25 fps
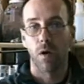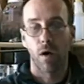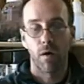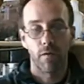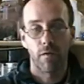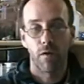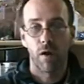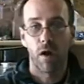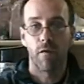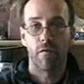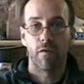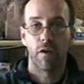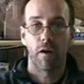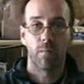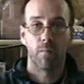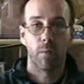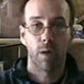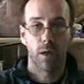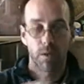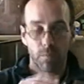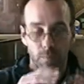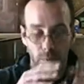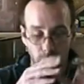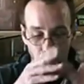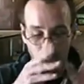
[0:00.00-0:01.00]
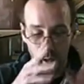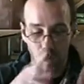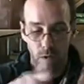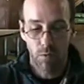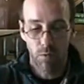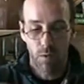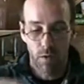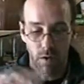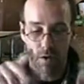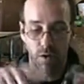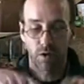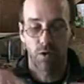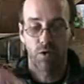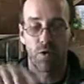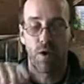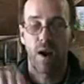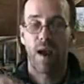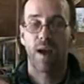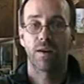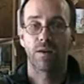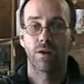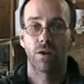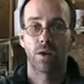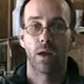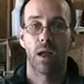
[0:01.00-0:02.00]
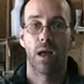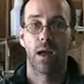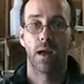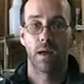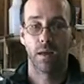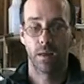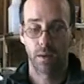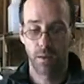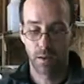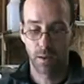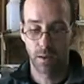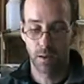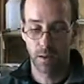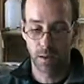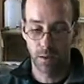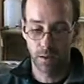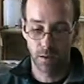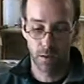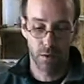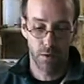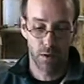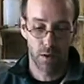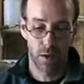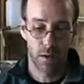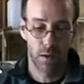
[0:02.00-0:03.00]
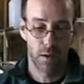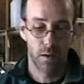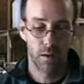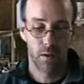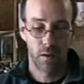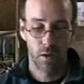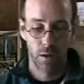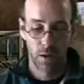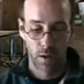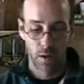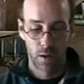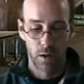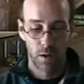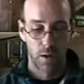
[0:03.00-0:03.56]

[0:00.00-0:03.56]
Not very much, but you just want to scratch lines in it. Okay,